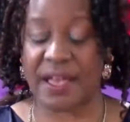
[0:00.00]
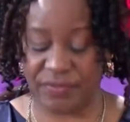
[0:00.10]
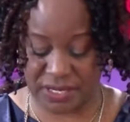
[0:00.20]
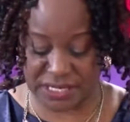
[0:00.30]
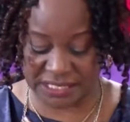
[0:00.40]
And
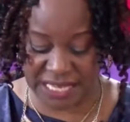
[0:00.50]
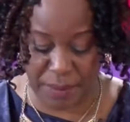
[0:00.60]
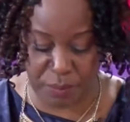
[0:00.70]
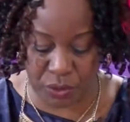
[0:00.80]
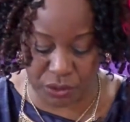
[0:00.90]
the
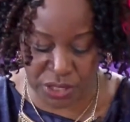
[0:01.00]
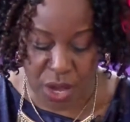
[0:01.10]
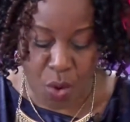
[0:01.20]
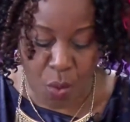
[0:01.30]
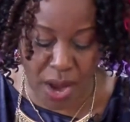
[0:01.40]
disciples
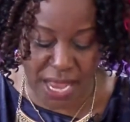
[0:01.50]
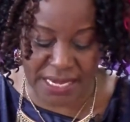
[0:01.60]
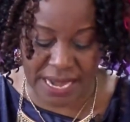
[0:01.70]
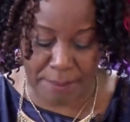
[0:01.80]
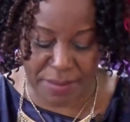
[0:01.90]
were
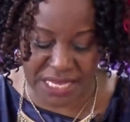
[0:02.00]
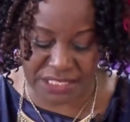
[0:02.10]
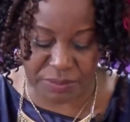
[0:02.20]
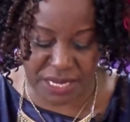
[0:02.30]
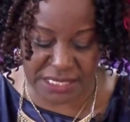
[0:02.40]
in
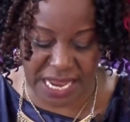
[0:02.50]
amazement.